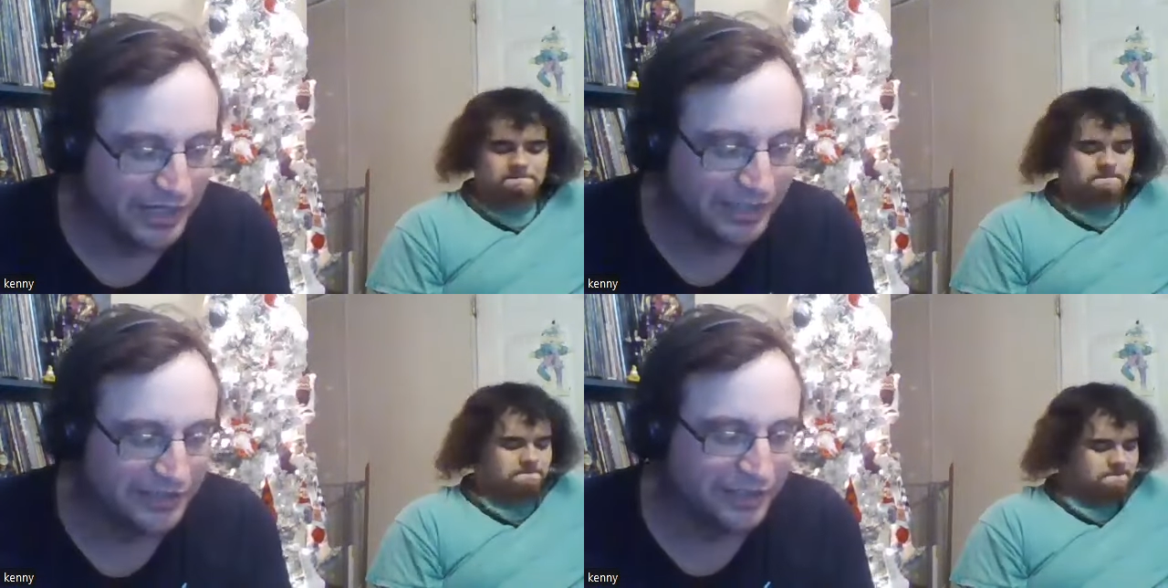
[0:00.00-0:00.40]

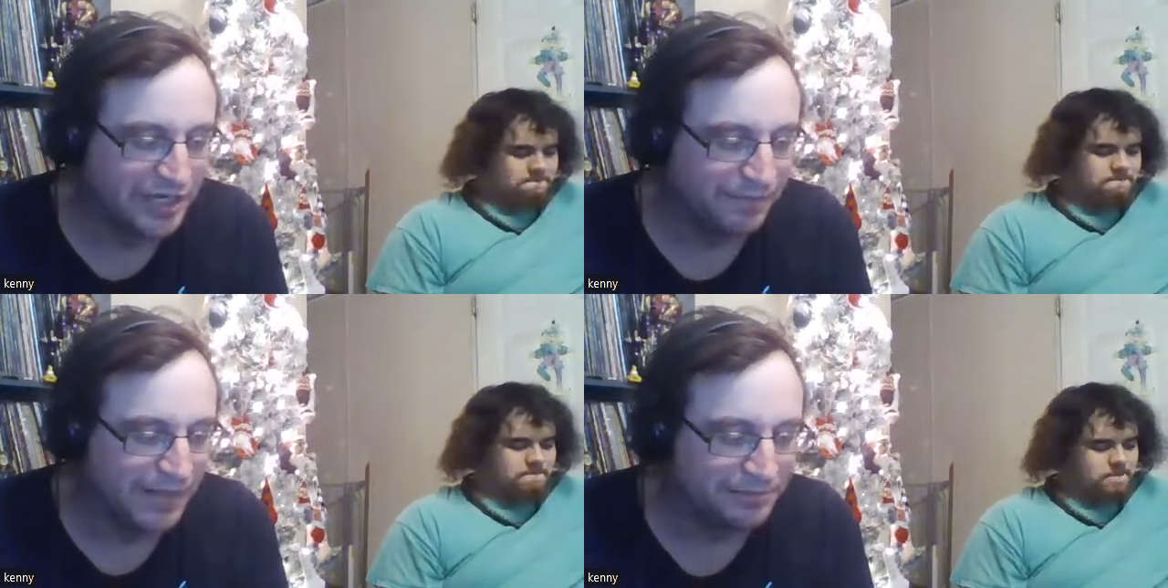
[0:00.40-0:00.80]
Speaker 1: I did a
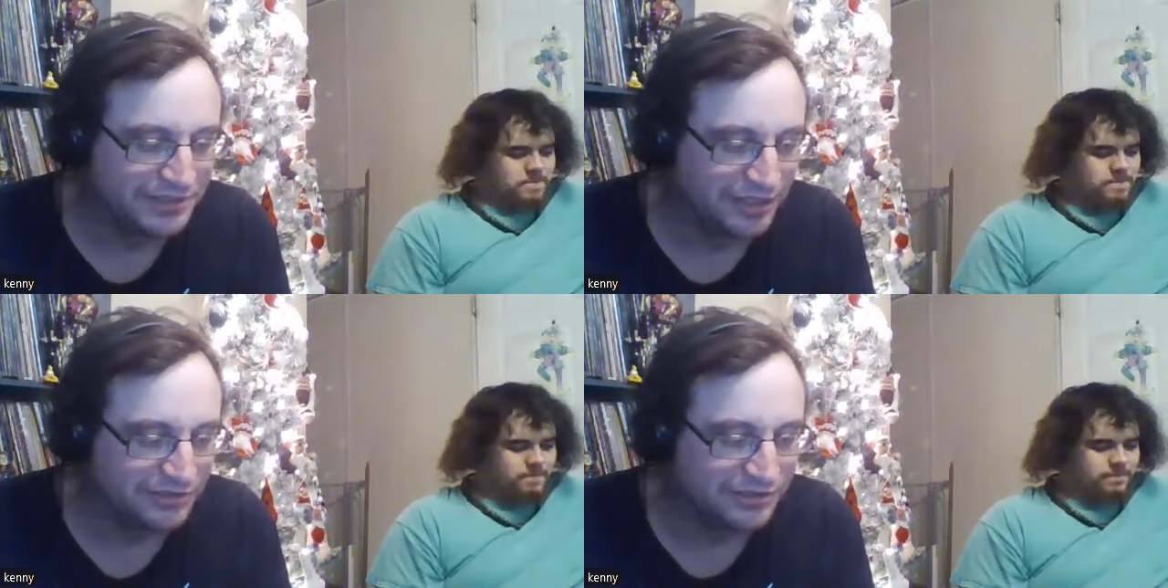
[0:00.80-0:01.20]
couple
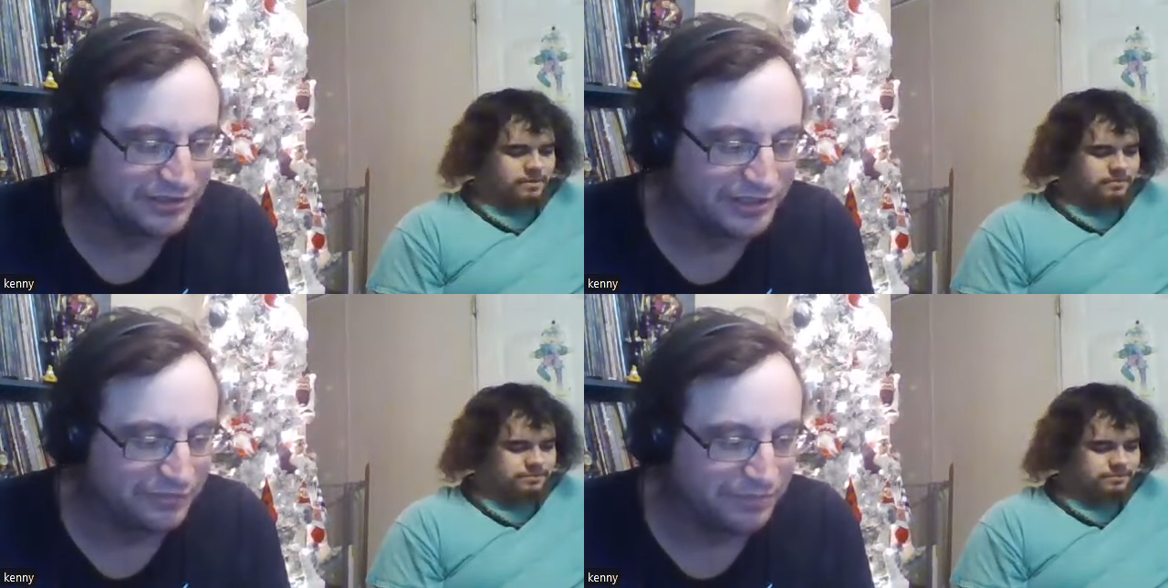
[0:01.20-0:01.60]
episodes
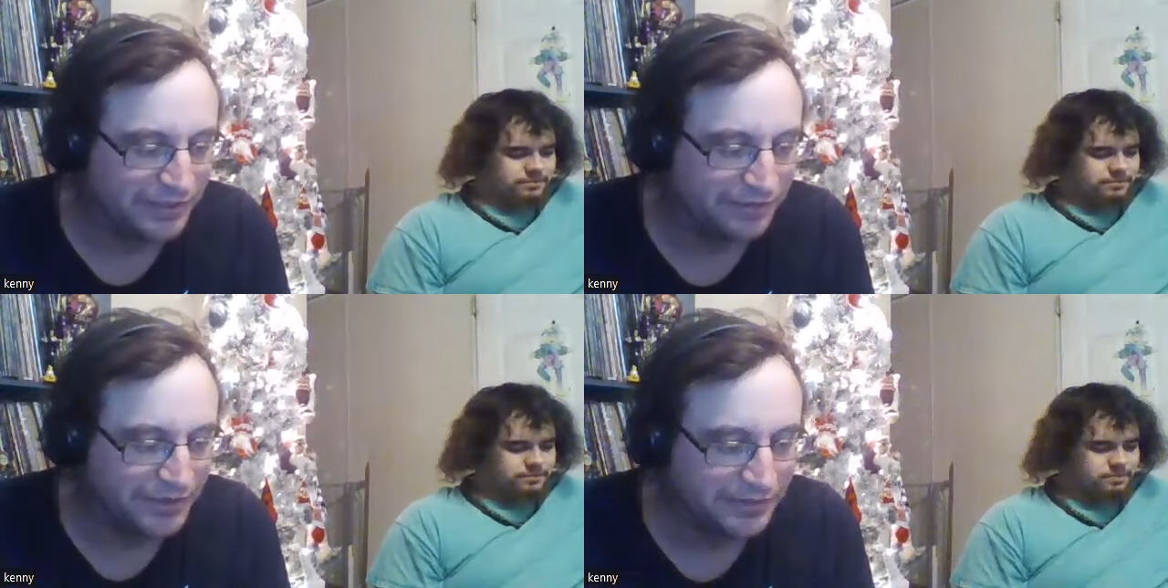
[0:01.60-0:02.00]
and stuff.
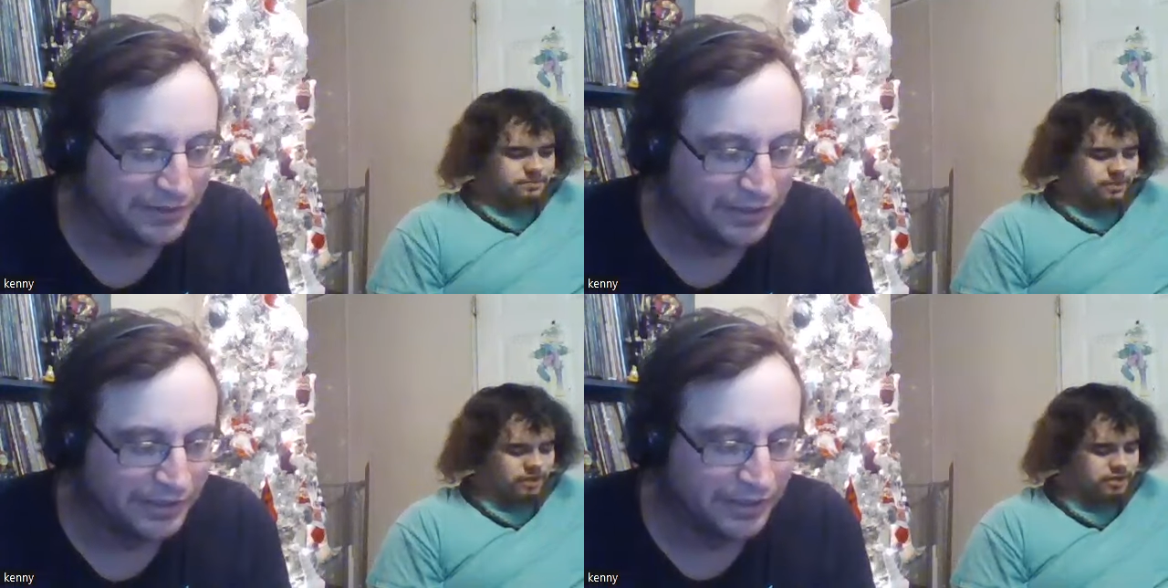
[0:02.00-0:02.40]
Anyway,
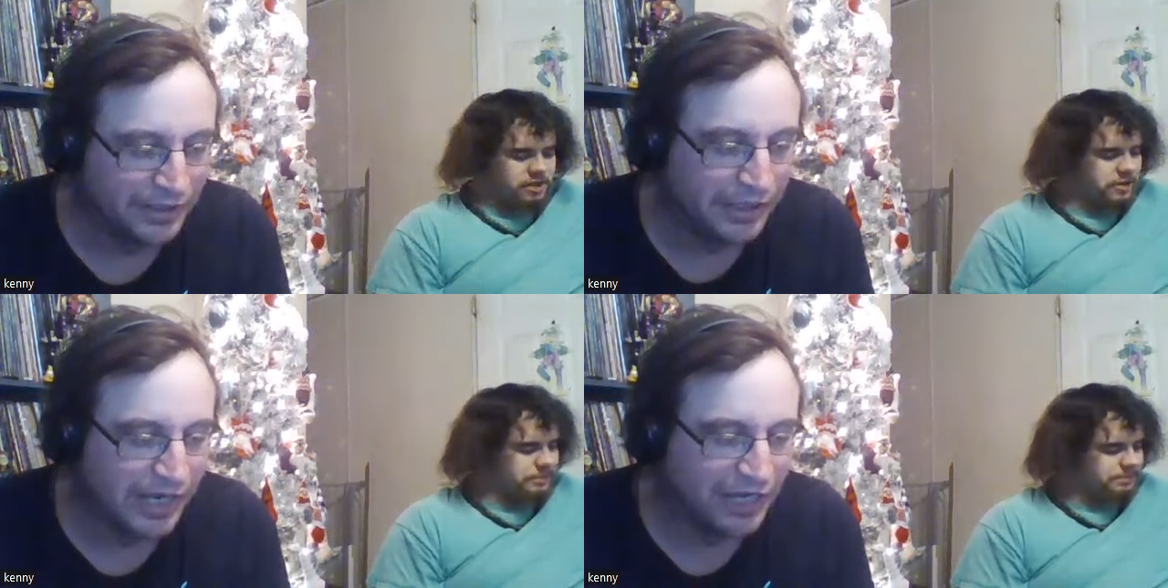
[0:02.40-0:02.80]

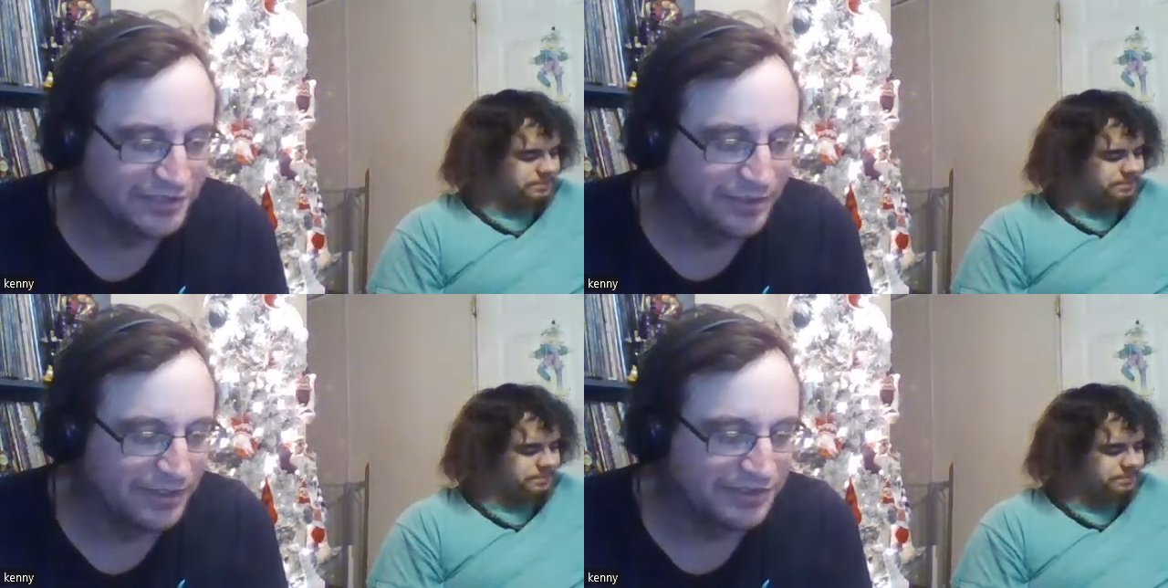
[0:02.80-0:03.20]
I
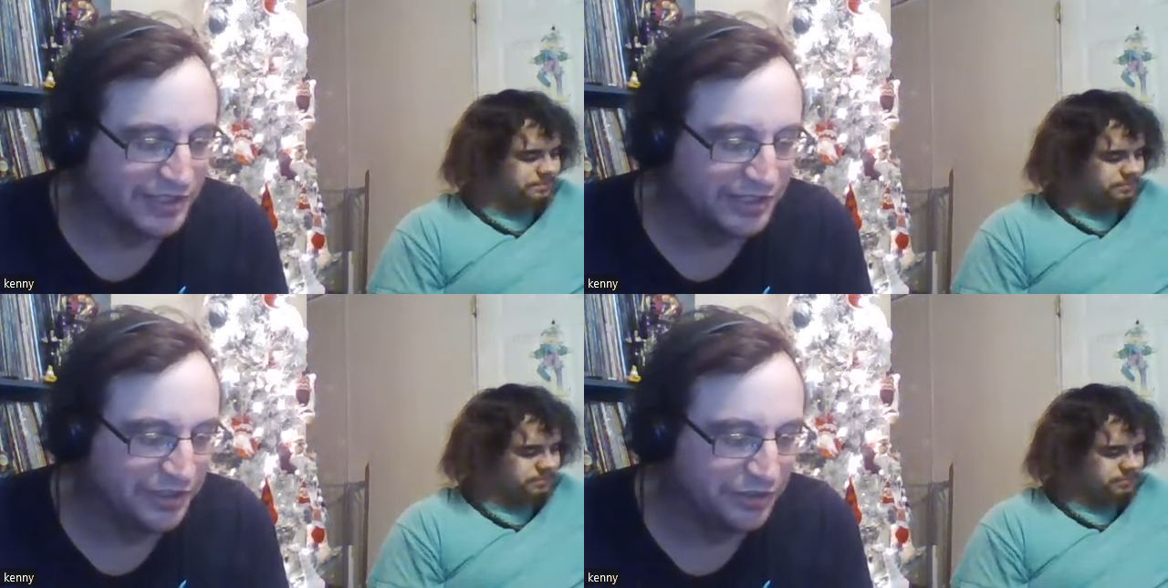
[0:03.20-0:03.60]
also want to
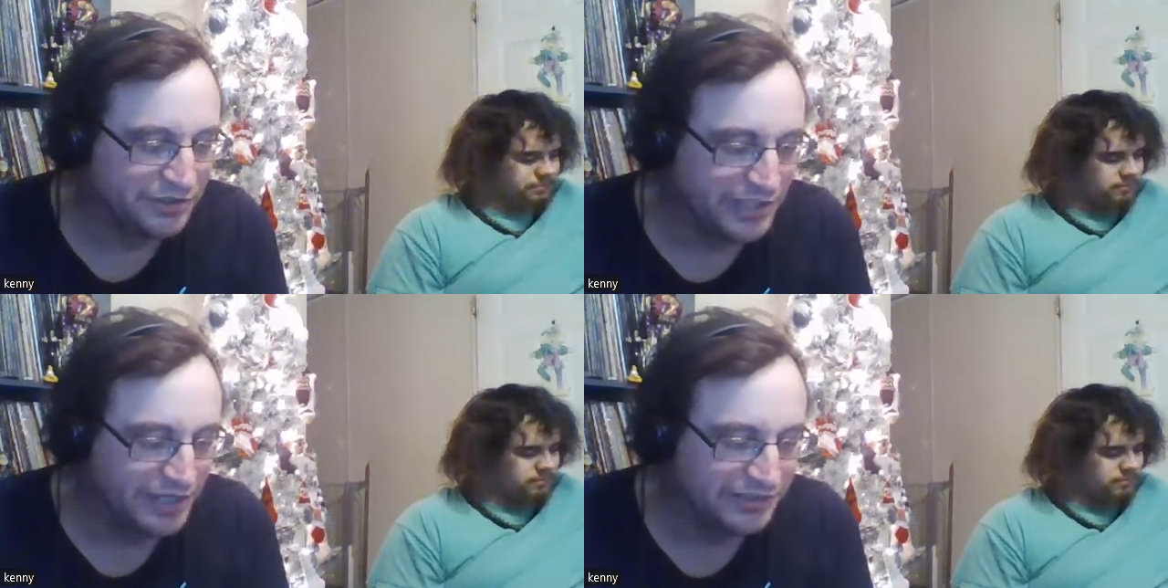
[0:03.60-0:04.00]
send
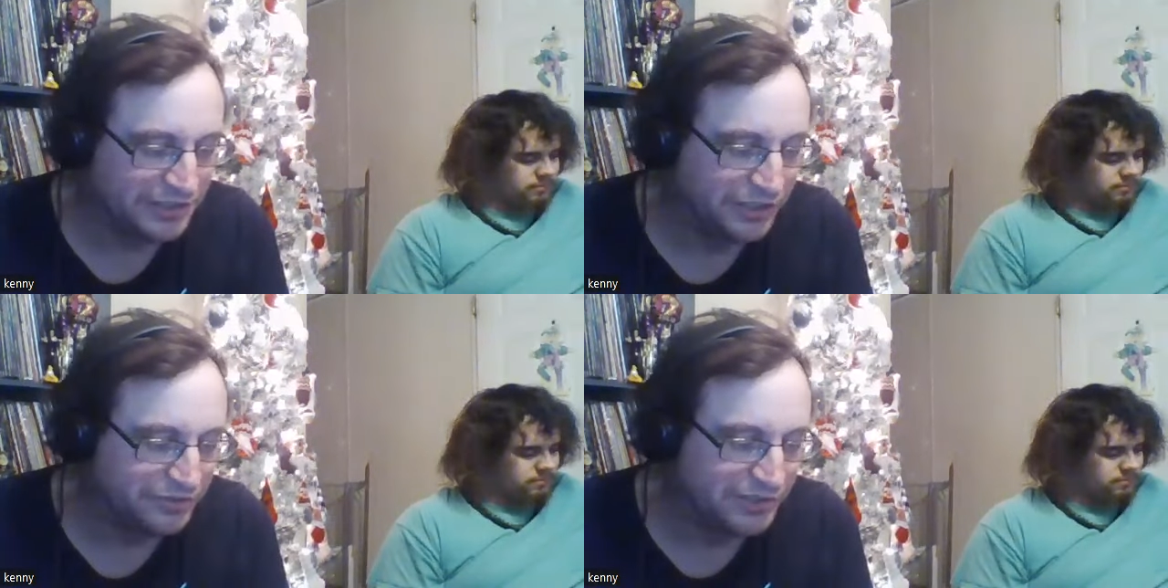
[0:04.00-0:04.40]
huge thanks
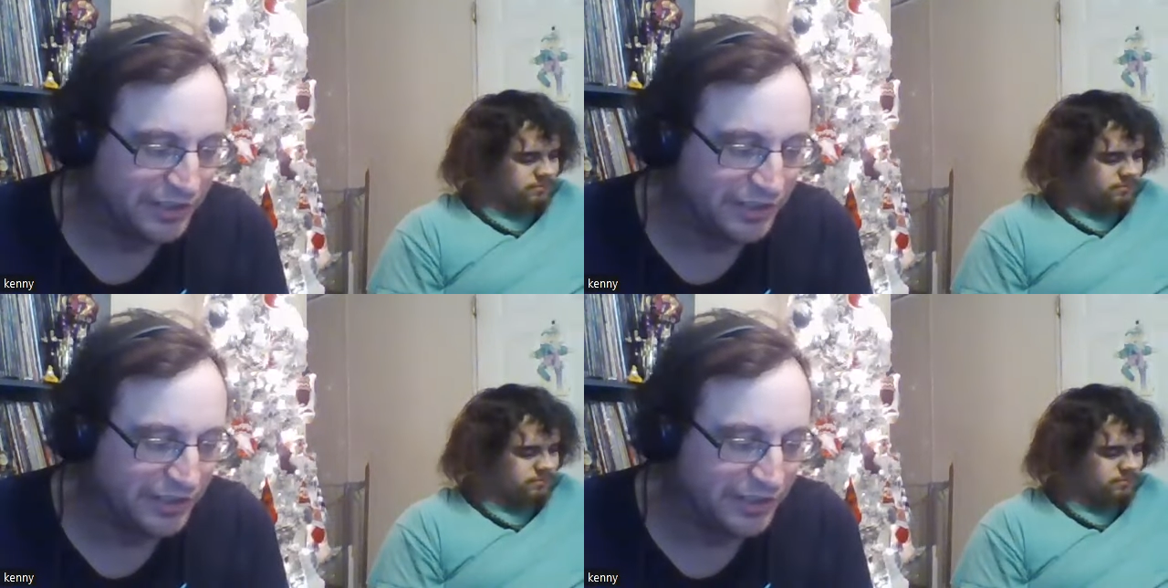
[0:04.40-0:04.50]
to Hugh